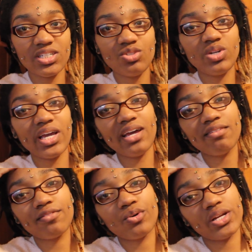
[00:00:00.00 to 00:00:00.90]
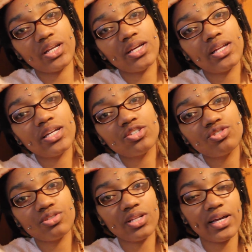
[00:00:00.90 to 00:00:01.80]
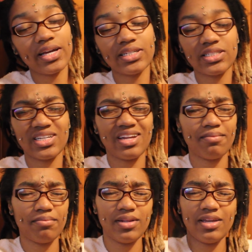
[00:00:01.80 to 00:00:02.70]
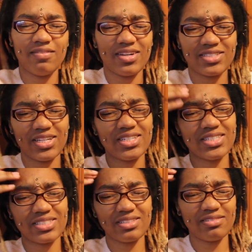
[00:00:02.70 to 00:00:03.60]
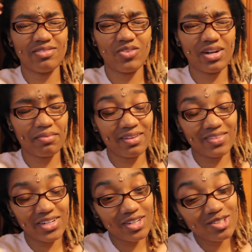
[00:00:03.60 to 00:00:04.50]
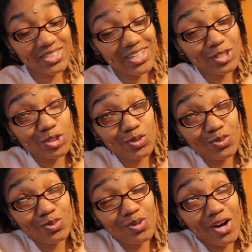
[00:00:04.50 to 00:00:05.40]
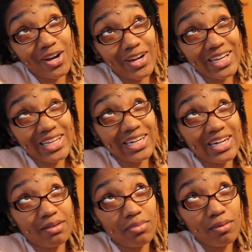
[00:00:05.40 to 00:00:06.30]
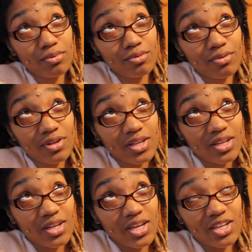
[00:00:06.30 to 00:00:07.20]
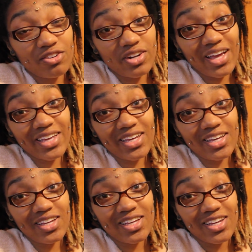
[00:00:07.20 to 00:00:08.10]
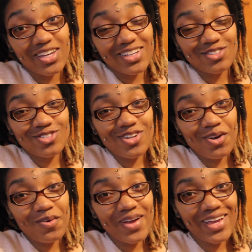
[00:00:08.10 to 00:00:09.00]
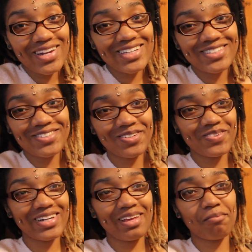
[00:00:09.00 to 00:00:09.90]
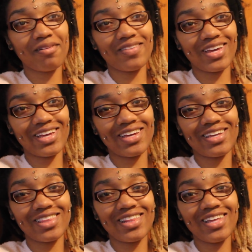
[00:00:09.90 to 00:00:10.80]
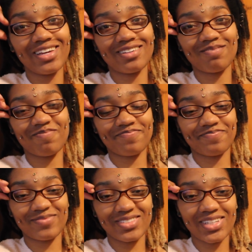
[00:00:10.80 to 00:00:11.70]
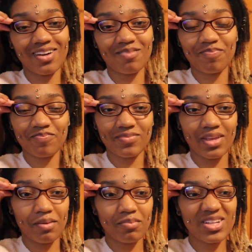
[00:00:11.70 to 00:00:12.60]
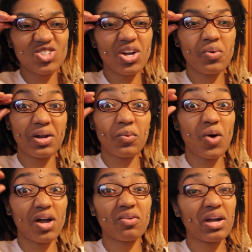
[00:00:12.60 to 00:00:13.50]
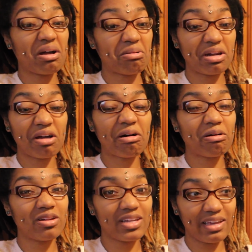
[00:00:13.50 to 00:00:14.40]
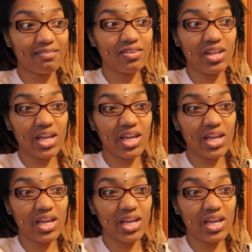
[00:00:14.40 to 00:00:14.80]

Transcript: you can't avoid it unless, like I said, I believe I said this in one of my videos, unless you are in a bubble and you're naked, it's no way that you can really prevent lint. So But you don't want to walk around with a whole lint full of